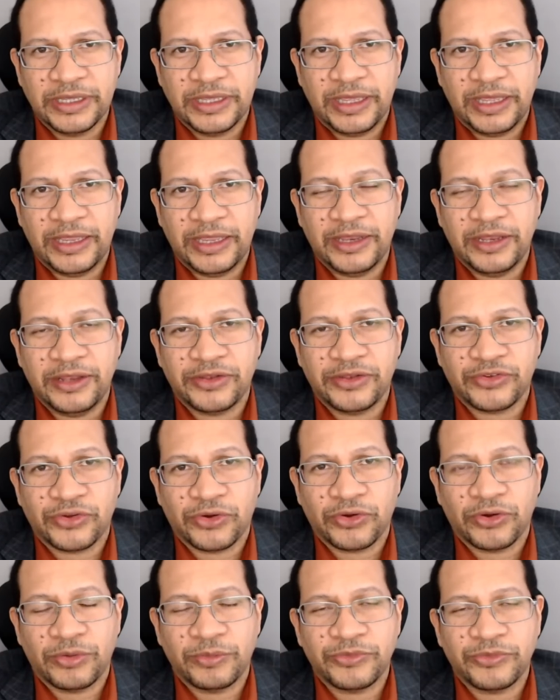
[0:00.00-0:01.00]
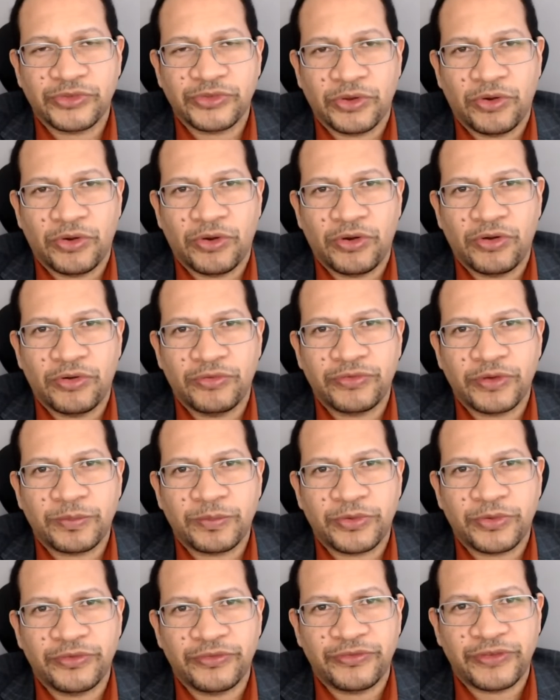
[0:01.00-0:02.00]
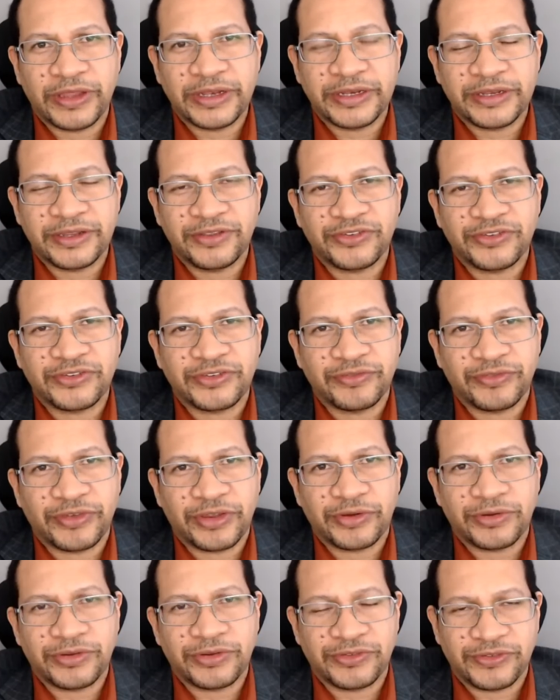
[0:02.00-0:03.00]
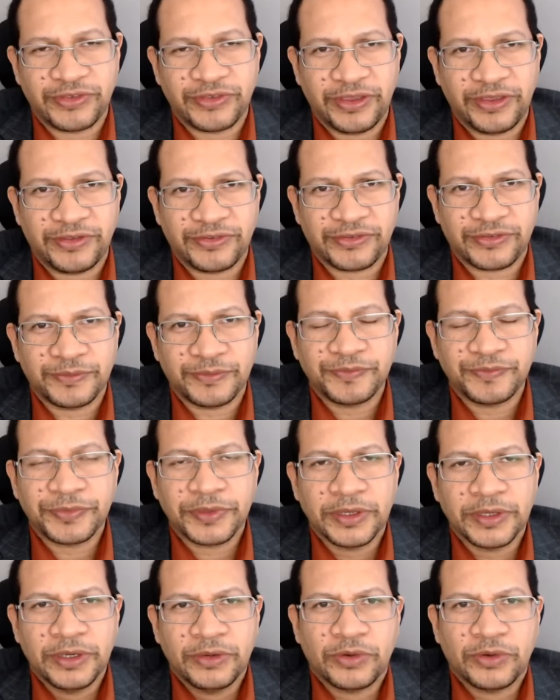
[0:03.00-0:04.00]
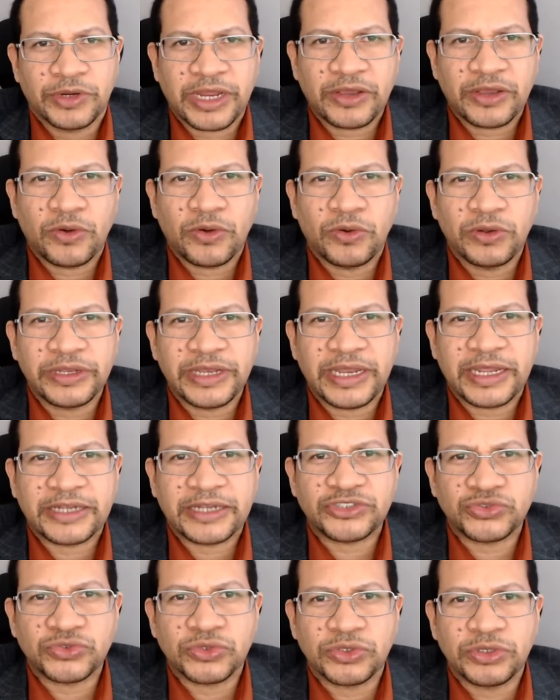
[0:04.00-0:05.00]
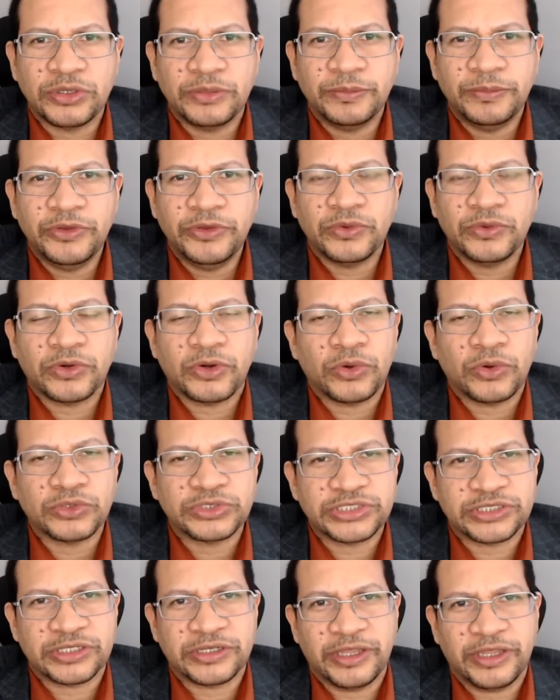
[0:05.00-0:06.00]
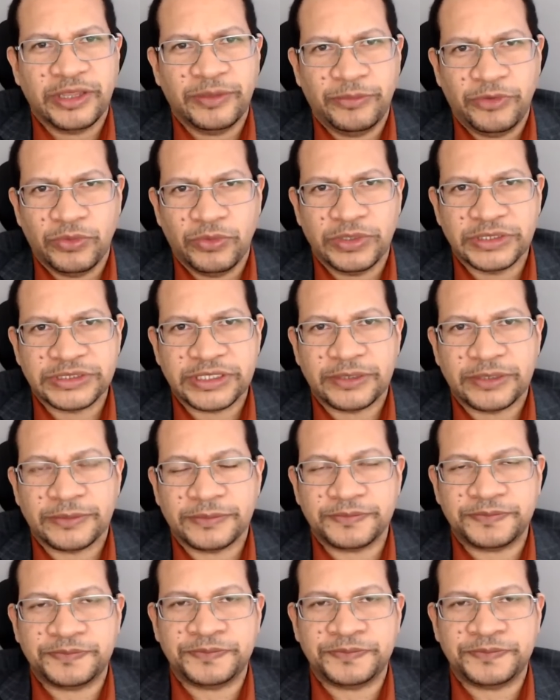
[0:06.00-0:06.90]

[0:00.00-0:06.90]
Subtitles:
in terms of preventing severe disease. What I call natural mucosal immunity.